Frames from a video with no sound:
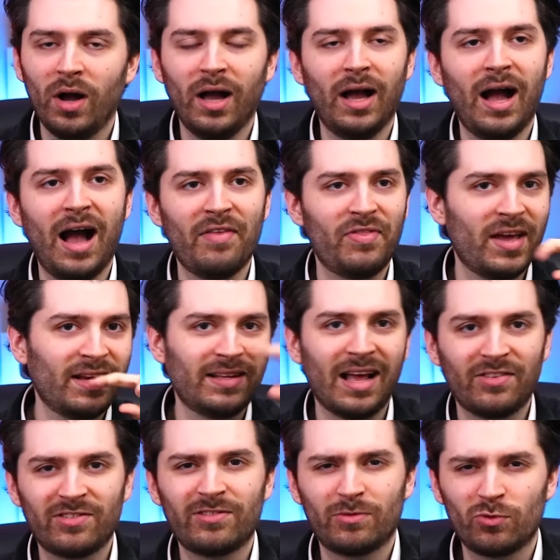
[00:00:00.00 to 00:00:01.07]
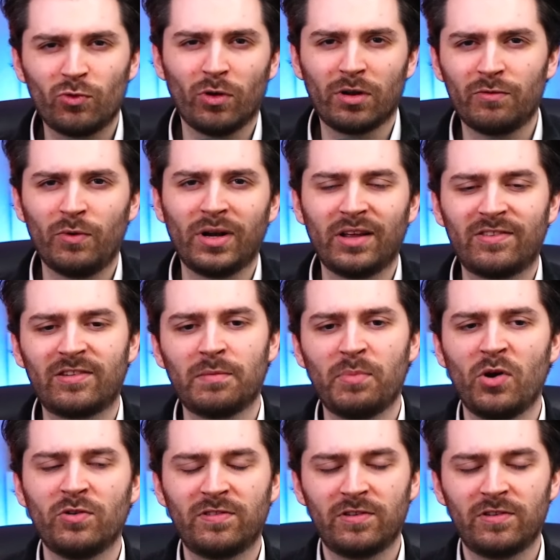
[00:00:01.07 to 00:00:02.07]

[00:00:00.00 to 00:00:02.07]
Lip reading: I think that's sort of what it's supposed